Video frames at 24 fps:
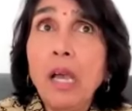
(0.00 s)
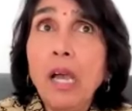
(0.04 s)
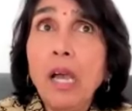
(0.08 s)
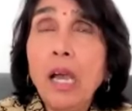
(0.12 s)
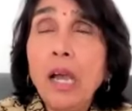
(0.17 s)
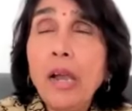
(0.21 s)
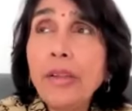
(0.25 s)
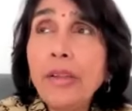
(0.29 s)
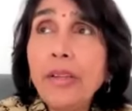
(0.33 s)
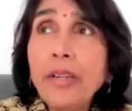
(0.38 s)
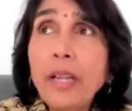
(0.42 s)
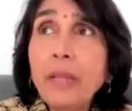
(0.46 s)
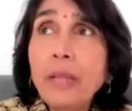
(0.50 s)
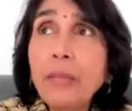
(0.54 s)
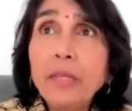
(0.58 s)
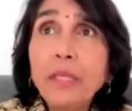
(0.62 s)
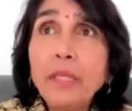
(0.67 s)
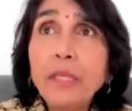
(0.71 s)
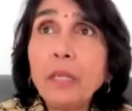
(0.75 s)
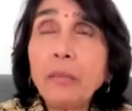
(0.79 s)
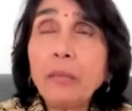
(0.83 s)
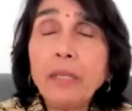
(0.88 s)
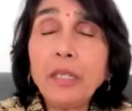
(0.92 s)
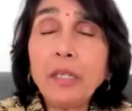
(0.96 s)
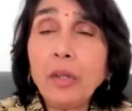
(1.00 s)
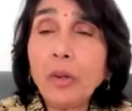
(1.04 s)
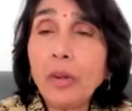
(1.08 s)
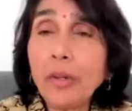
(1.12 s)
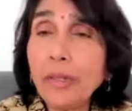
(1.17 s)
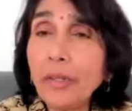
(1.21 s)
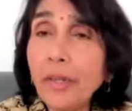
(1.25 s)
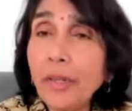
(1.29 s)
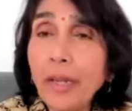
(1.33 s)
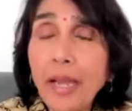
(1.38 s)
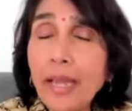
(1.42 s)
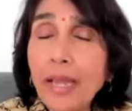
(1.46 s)
how did I become a
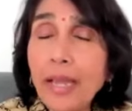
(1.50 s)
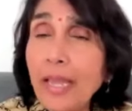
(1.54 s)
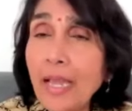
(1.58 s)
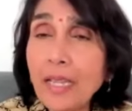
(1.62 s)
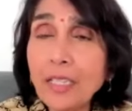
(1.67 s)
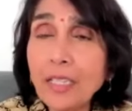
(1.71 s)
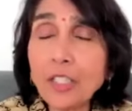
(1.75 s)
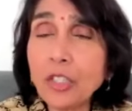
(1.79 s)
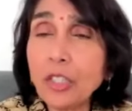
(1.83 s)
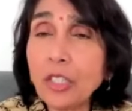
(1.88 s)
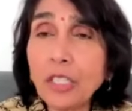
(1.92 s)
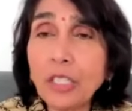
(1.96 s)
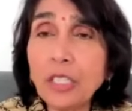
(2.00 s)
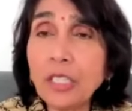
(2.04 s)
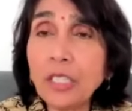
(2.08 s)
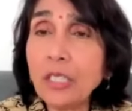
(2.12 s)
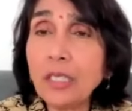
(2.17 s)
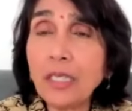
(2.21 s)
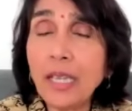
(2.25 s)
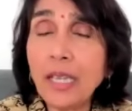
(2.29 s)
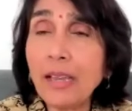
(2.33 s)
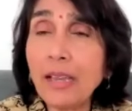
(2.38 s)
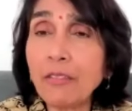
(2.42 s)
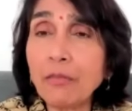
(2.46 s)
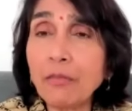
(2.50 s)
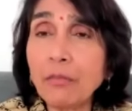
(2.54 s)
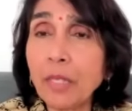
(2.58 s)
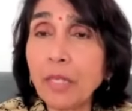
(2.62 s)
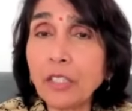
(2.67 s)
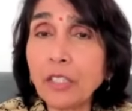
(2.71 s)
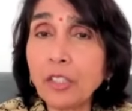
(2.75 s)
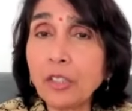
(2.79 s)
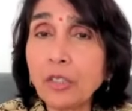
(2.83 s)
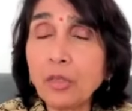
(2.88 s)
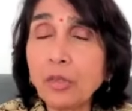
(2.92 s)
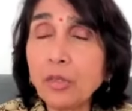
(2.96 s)
lawyer? I actually didn't have
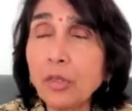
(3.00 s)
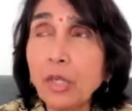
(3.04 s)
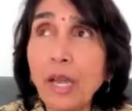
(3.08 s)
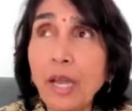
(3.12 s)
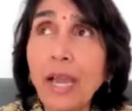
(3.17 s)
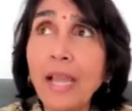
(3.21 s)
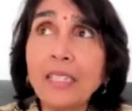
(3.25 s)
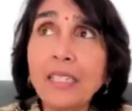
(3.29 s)
much to,